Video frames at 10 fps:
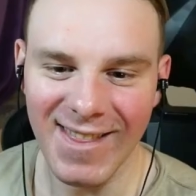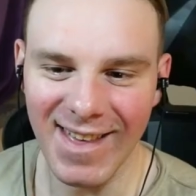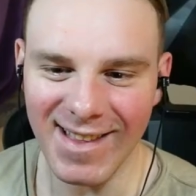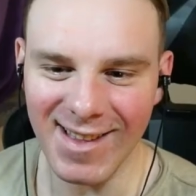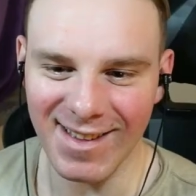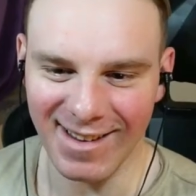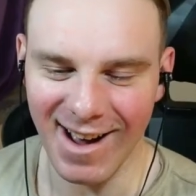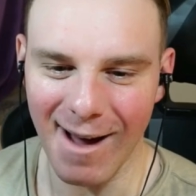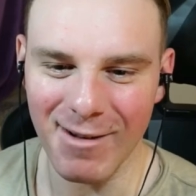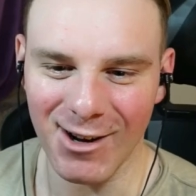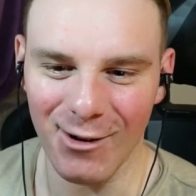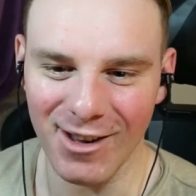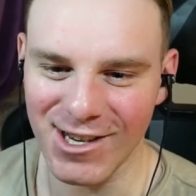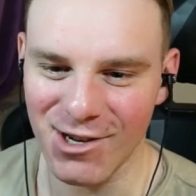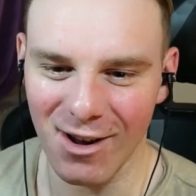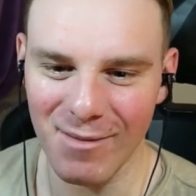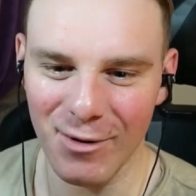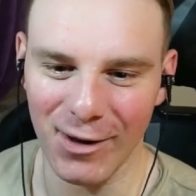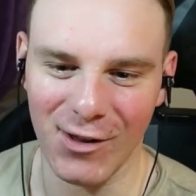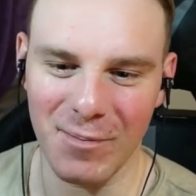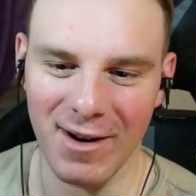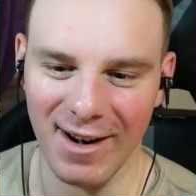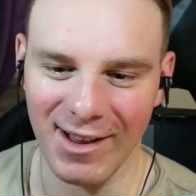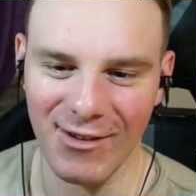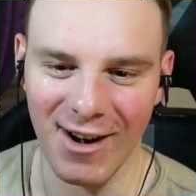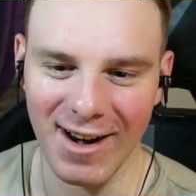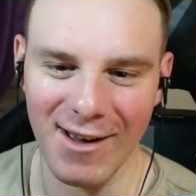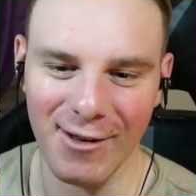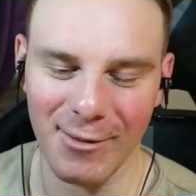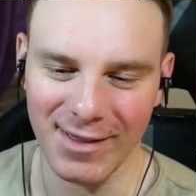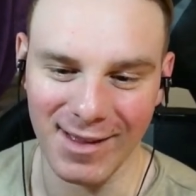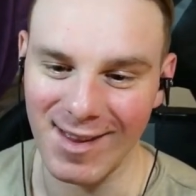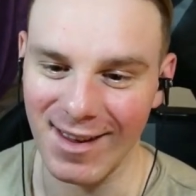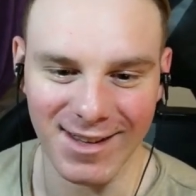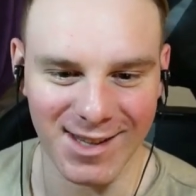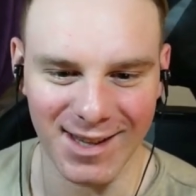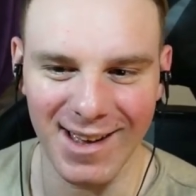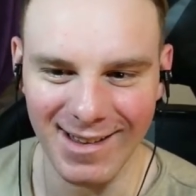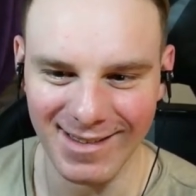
this is a comical, enjoyable experience right now is what this is.